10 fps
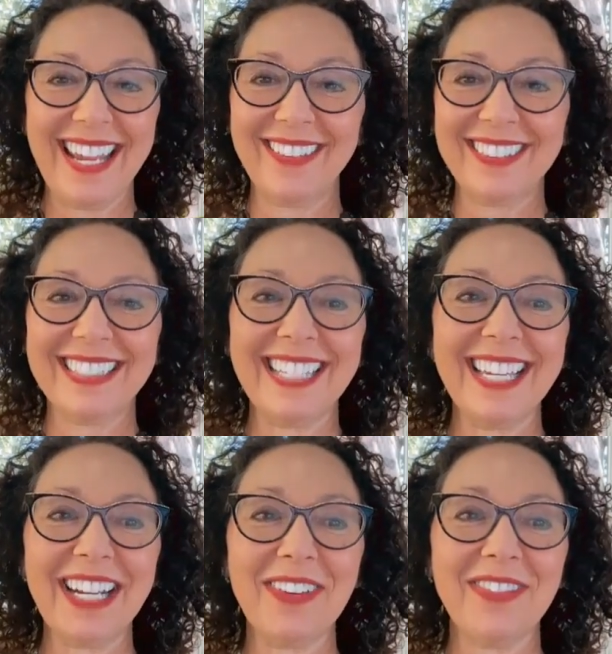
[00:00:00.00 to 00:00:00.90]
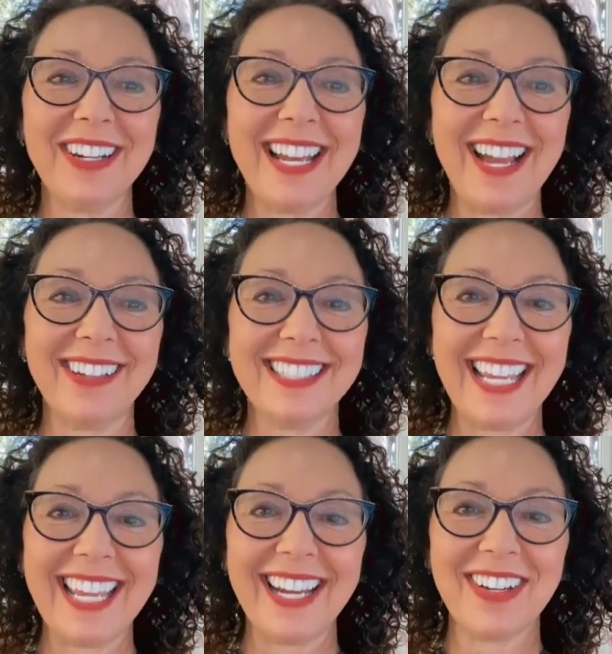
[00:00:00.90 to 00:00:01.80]
And we'll sign off for now.
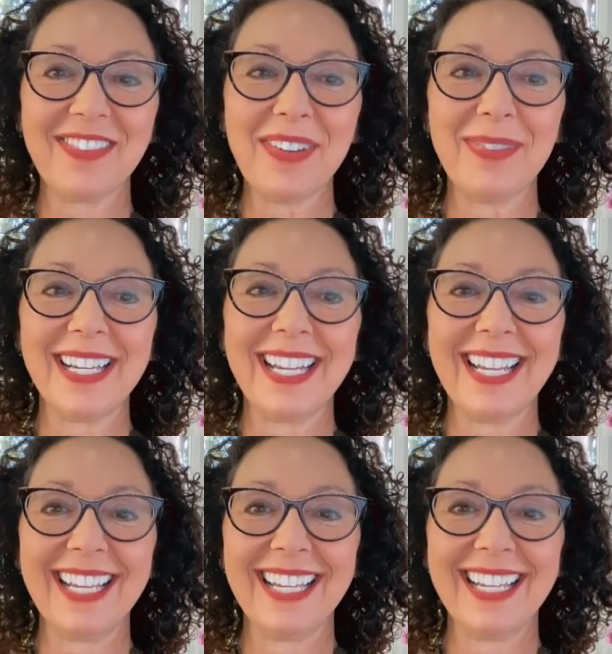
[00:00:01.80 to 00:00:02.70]
Take care, everybody.